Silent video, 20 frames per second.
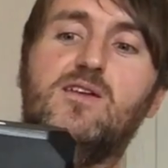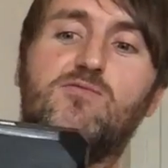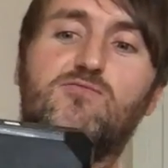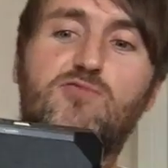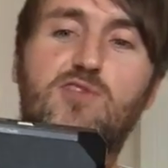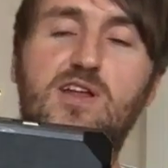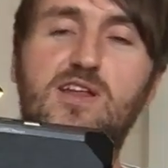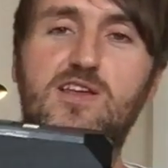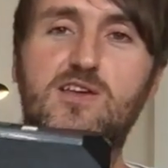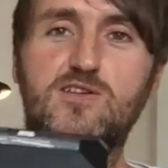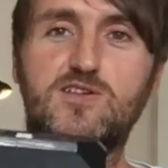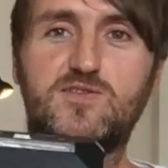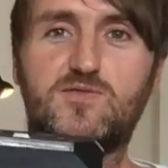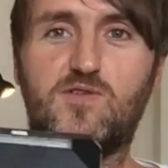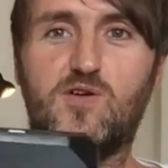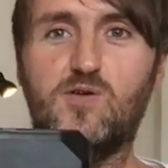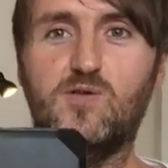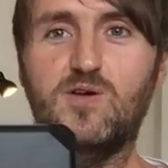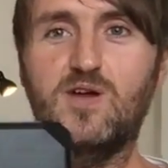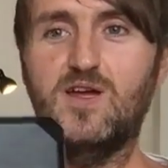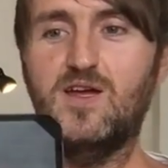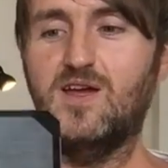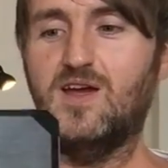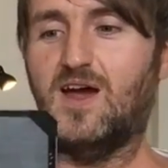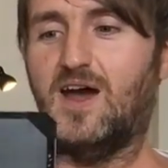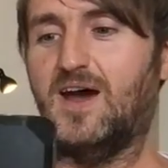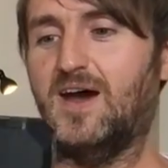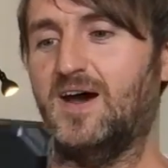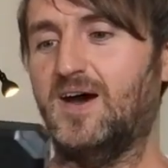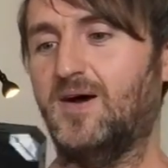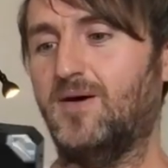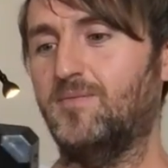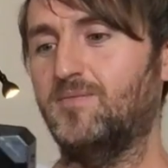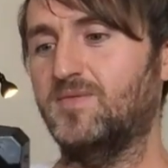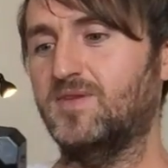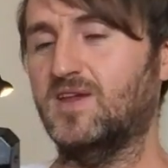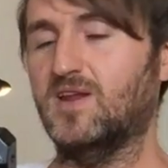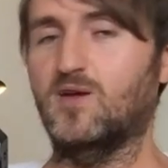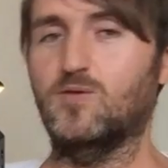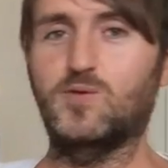Really useful.
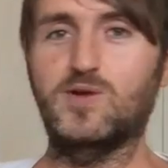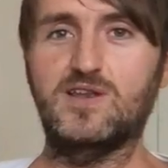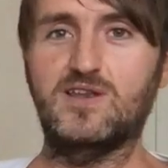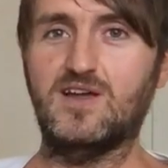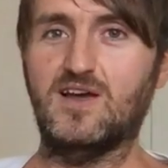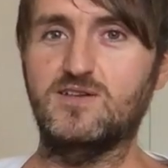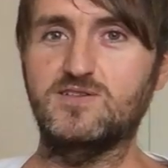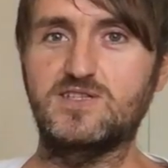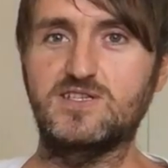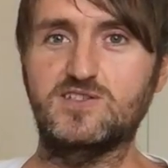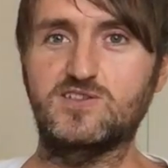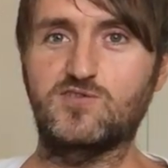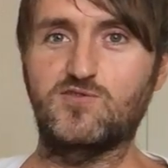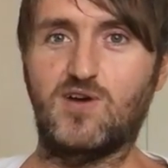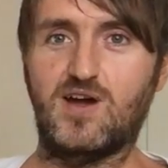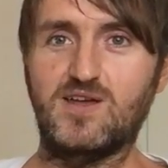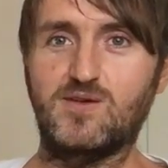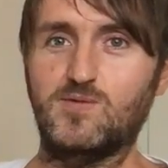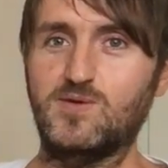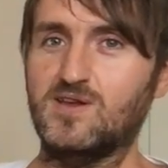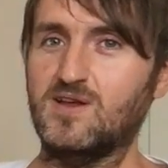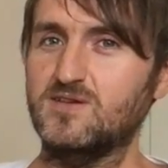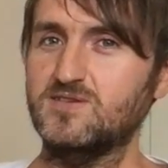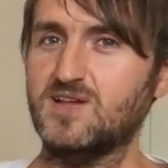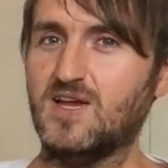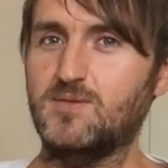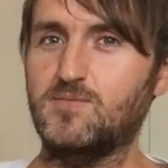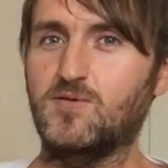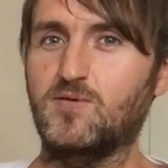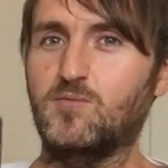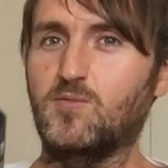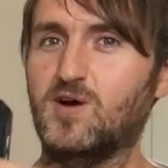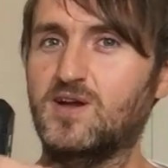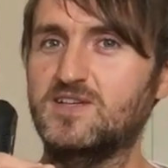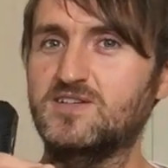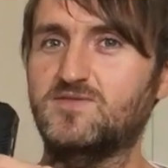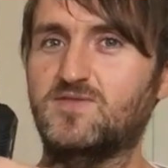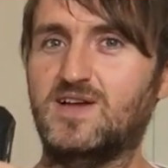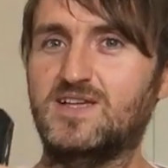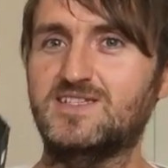Um, you know, Windows is great. Windows
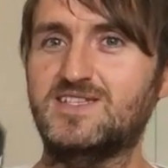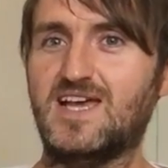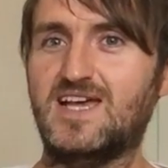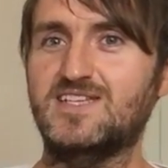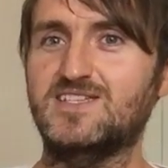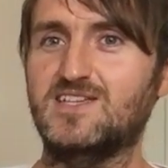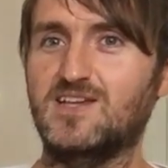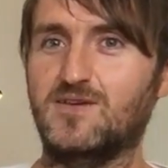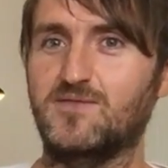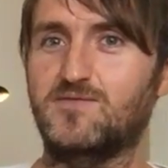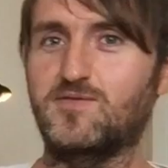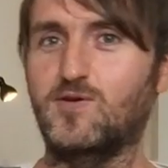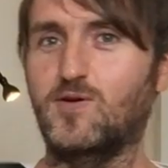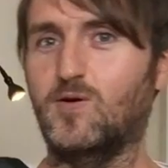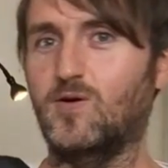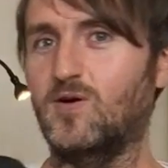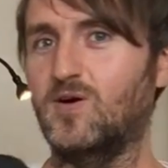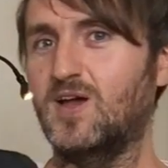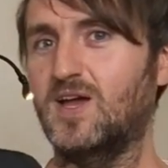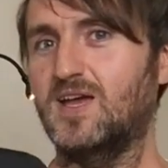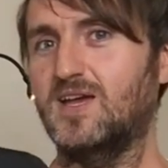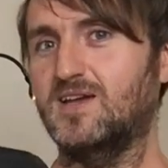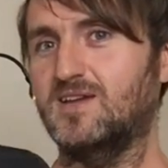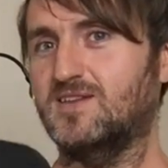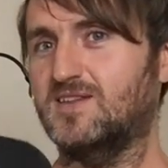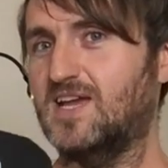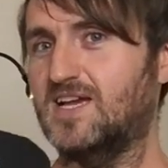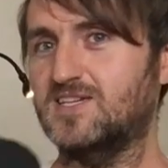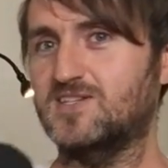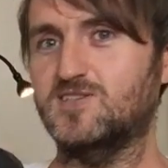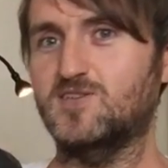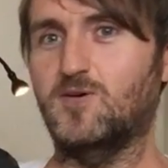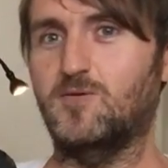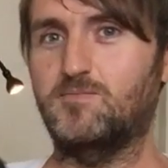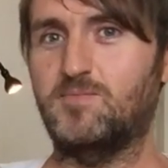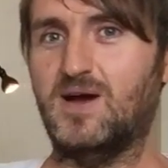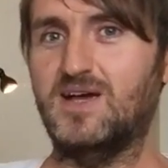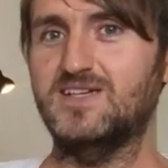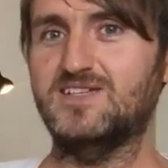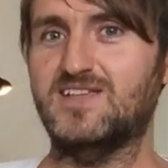8.1 is fantastic for
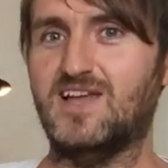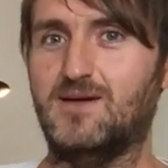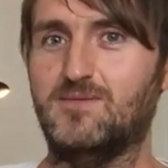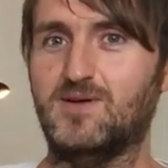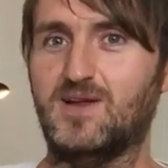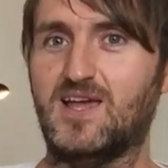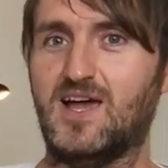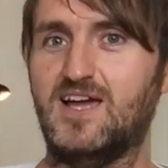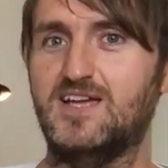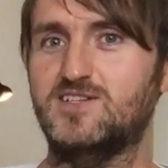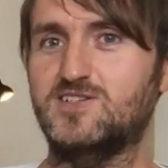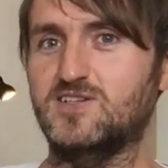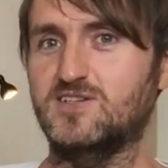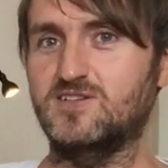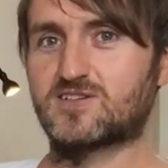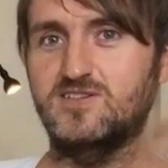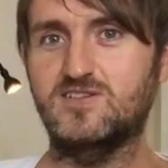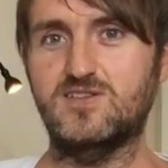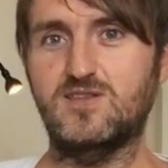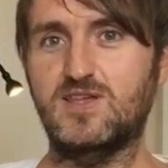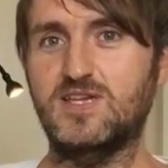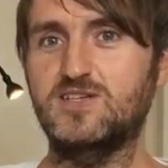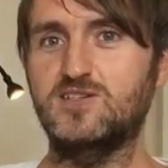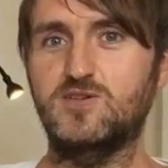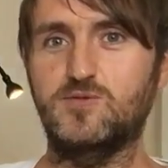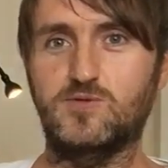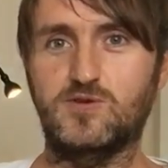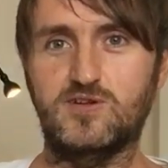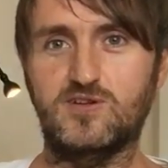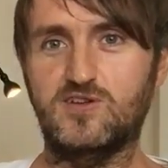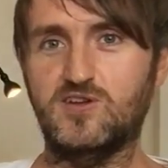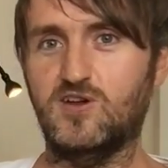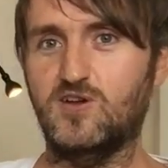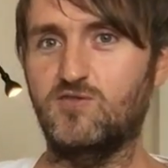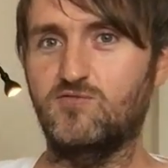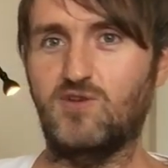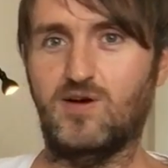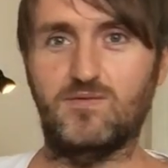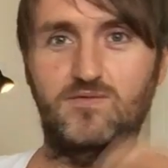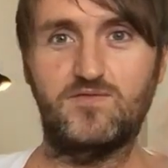desktop-based applications, things you want to
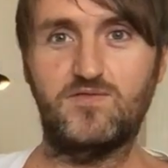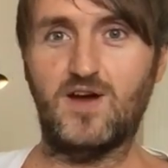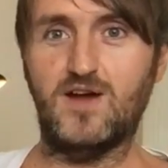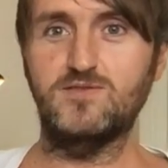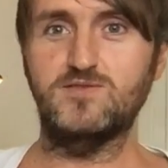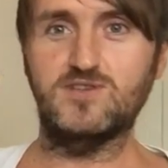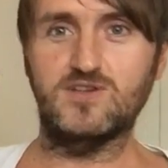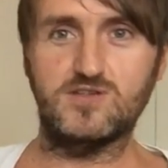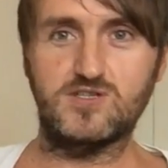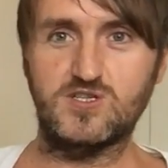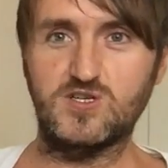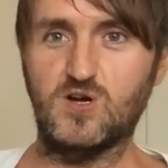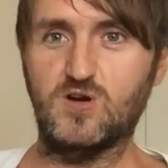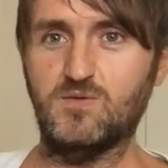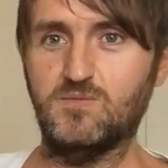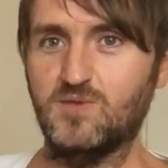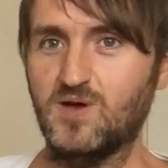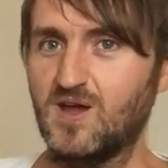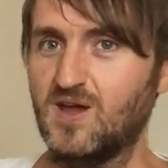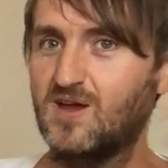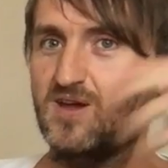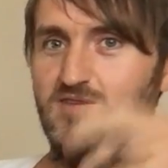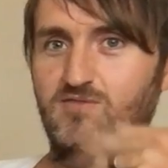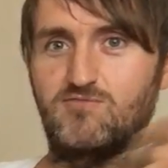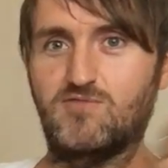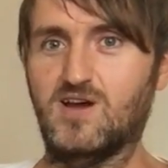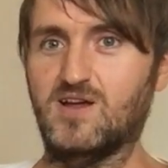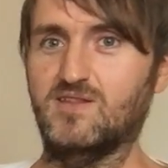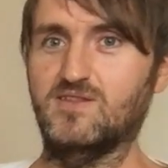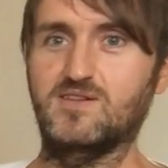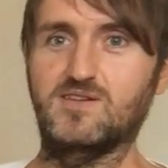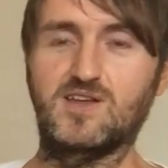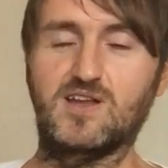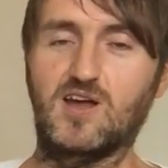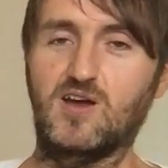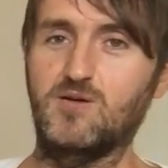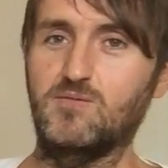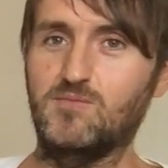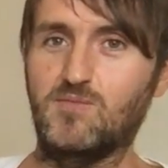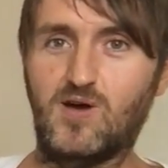do, run Photoshop, run, you
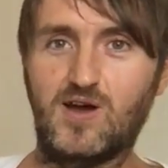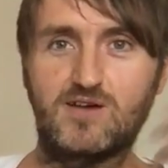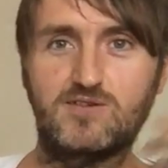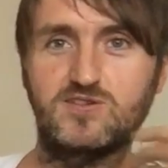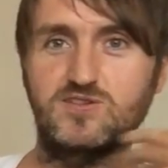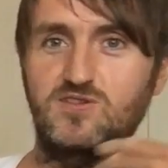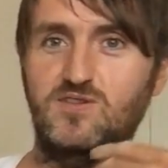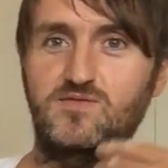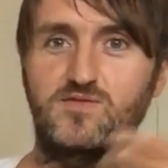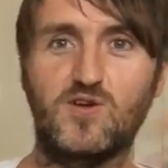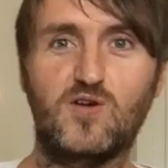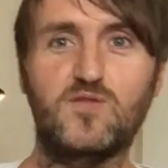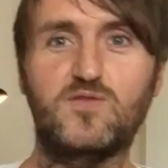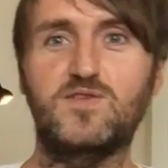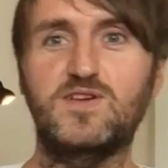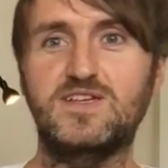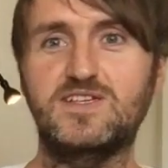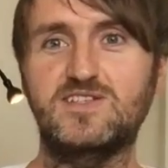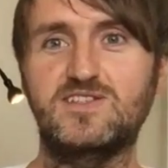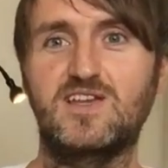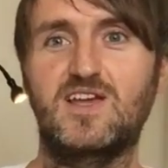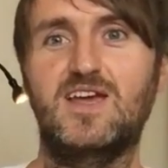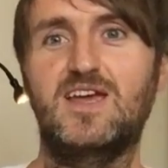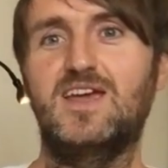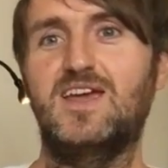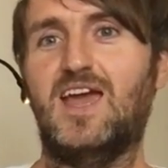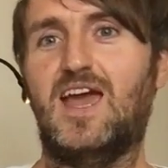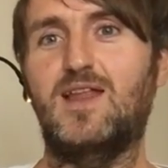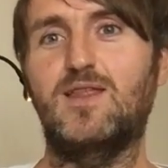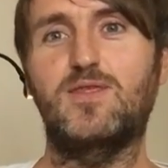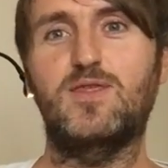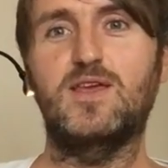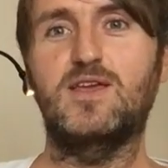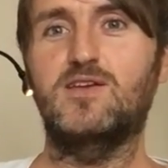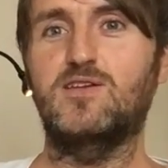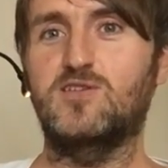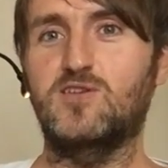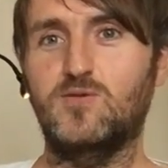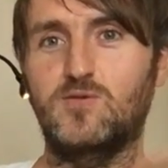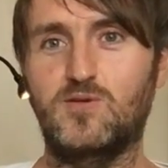know, Microsoft Office, anything you
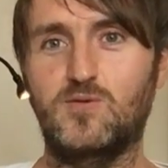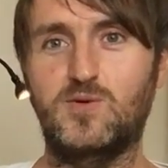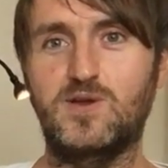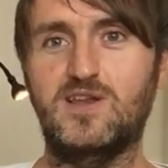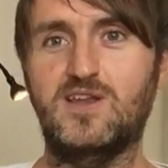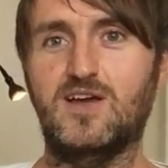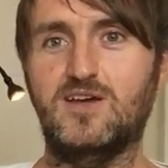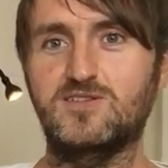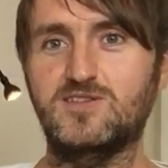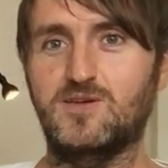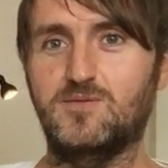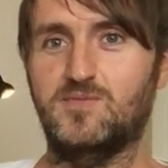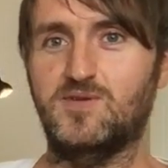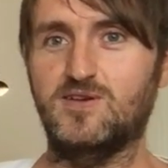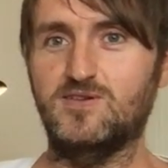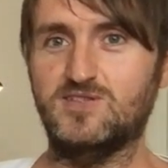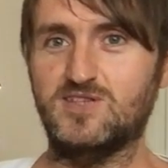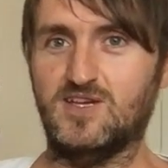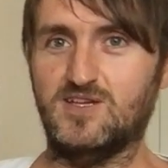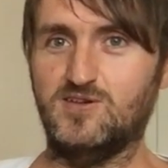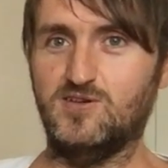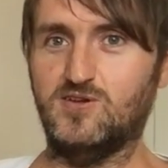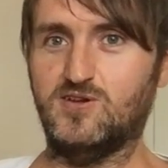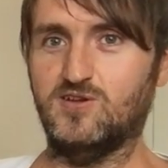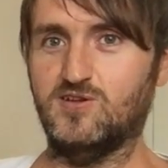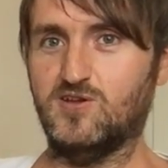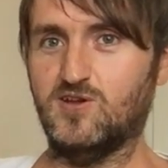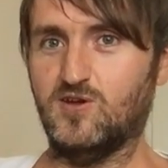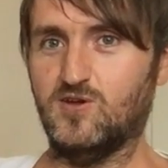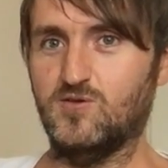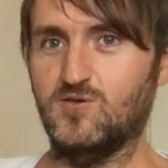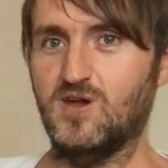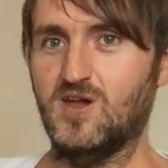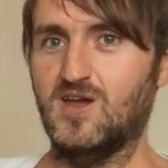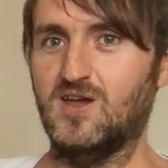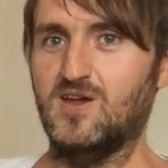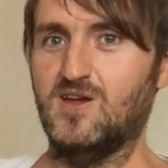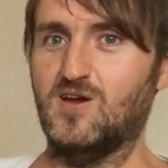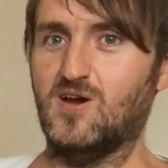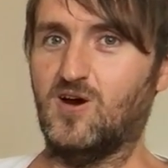can do with a Windows computer, you can do
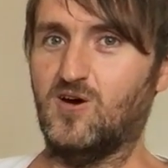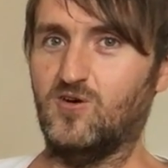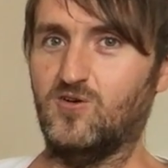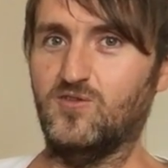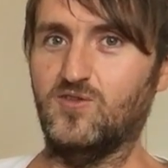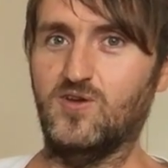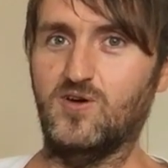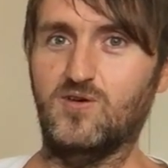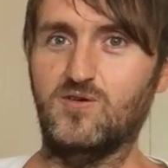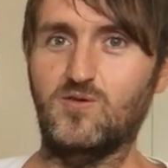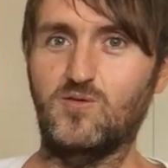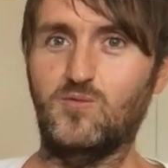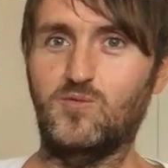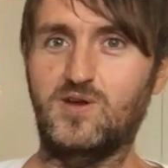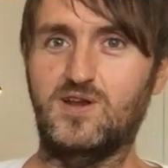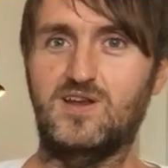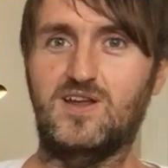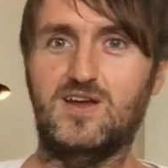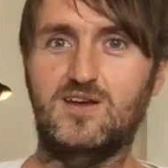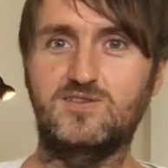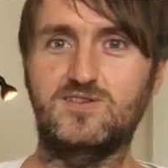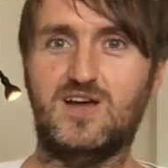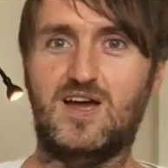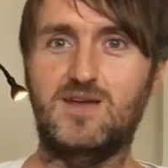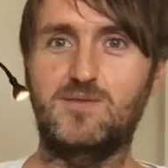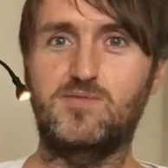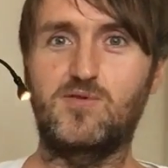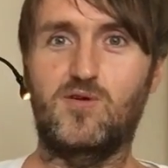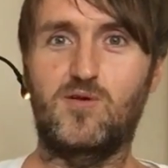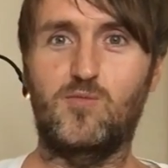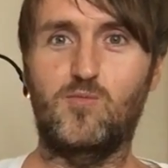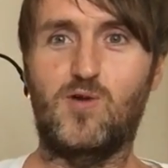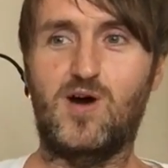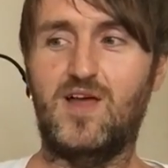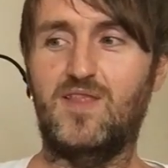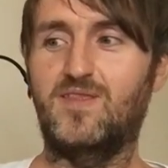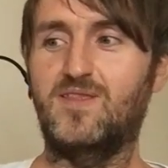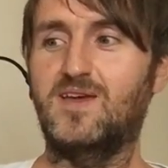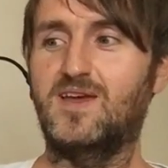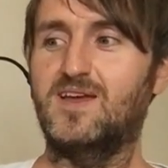on Windows
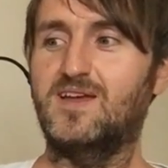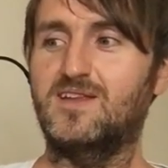8.1.